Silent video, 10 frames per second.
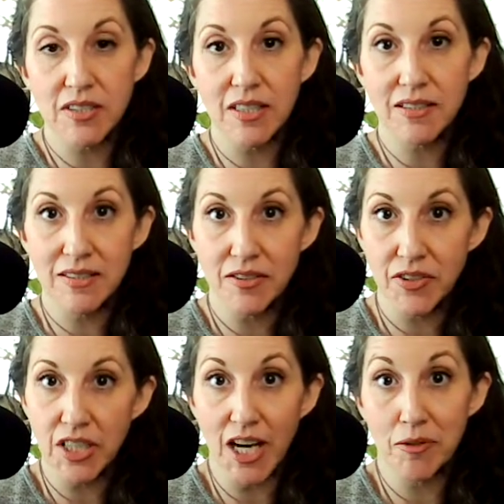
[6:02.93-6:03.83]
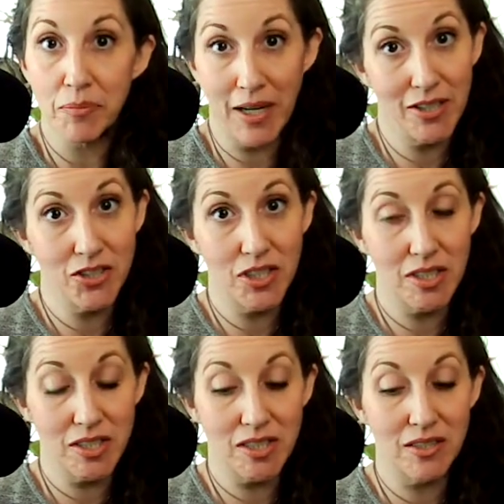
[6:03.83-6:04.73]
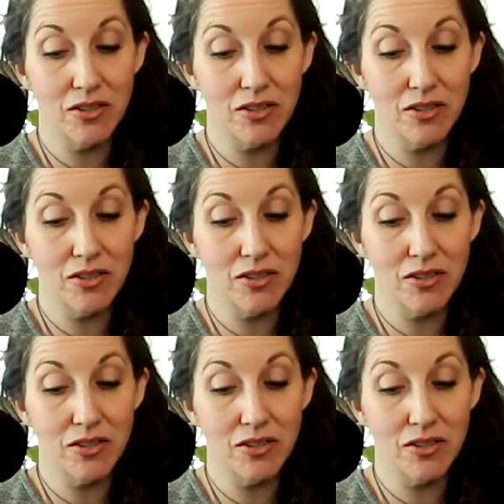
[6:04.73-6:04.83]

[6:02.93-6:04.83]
sensitivity, and patience.